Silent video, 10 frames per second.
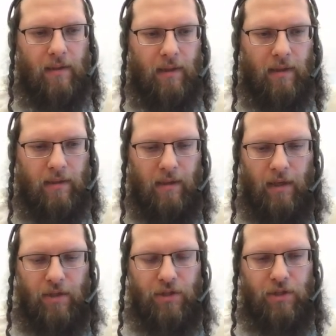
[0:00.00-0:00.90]
n
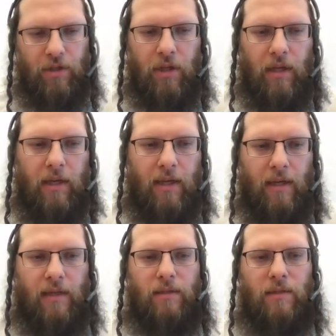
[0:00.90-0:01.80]
dash
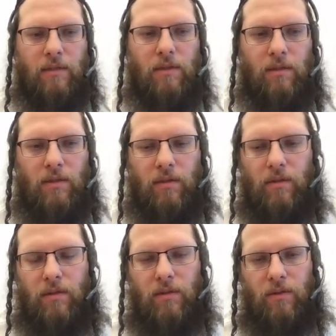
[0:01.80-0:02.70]
as
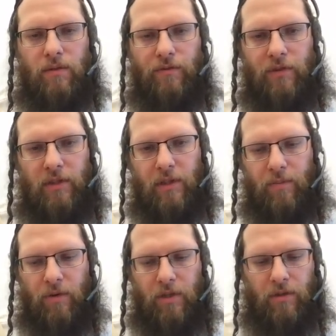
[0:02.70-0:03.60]
field
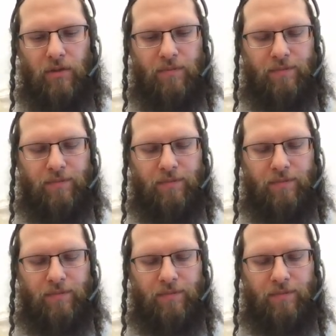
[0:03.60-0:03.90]
separators.